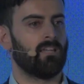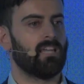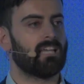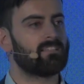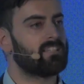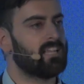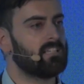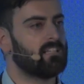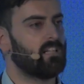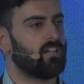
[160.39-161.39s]

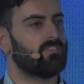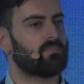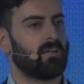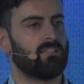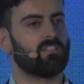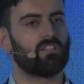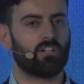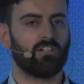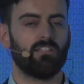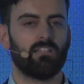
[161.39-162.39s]
Extending the lifespan to
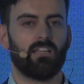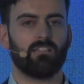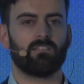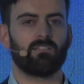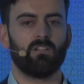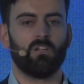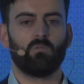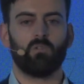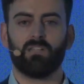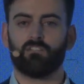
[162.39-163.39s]
30 days
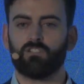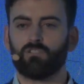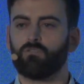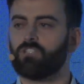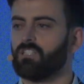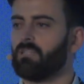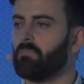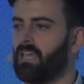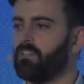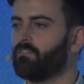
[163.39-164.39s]
will mean a reduction in
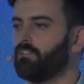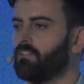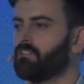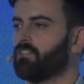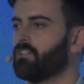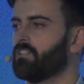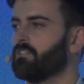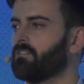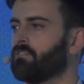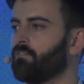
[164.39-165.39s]
painful
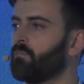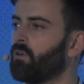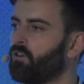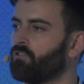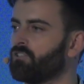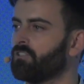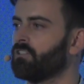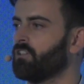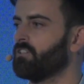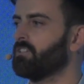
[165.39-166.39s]
insertions from
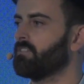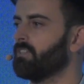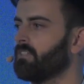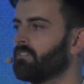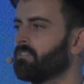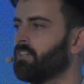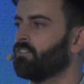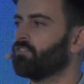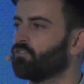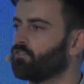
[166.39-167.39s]
136
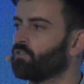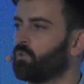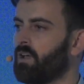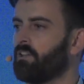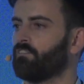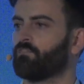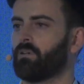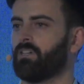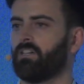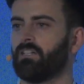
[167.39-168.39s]
to just 12 per
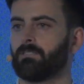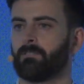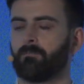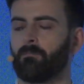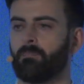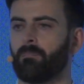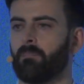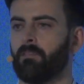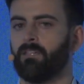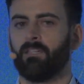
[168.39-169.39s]
year.
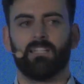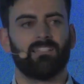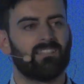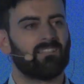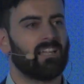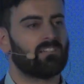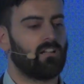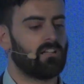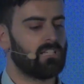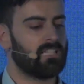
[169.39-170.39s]
This
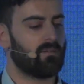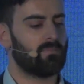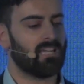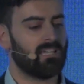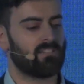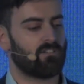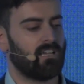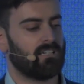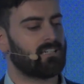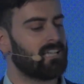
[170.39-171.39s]
technology can be
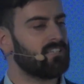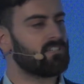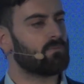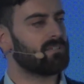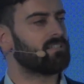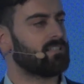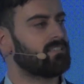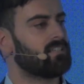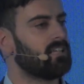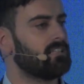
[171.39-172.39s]
integrated into
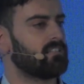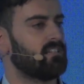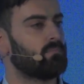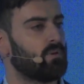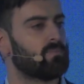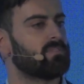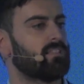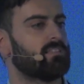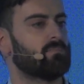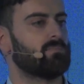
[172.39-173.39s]
existing insulin pump
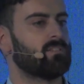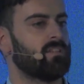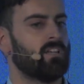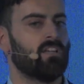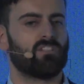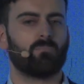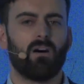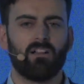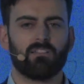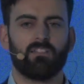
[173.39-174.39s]
systems to
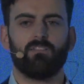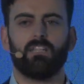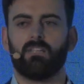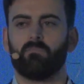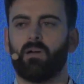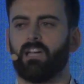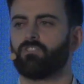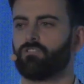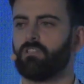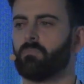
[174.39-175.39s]
positively impact
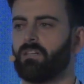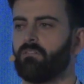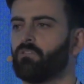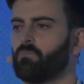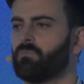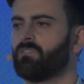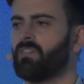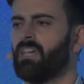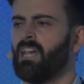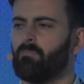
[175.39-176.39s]
treatment outcomes
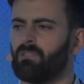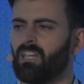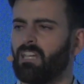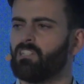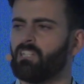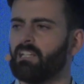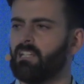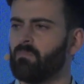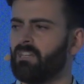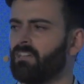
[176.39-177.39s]
and potentially
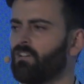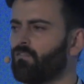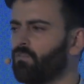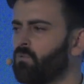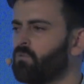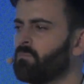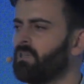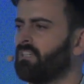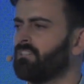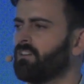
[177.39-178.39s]
eliminate over $1
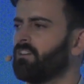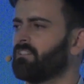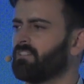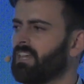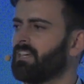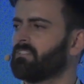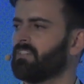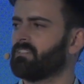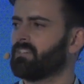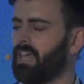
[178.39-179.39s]
billion in
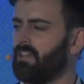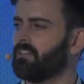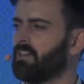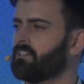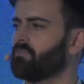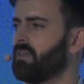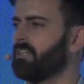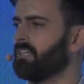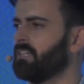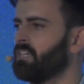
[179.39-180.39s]
excess healthcare
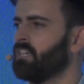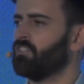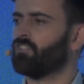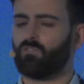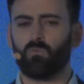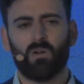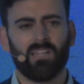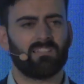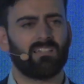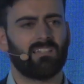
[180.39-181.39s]
spending due to wasted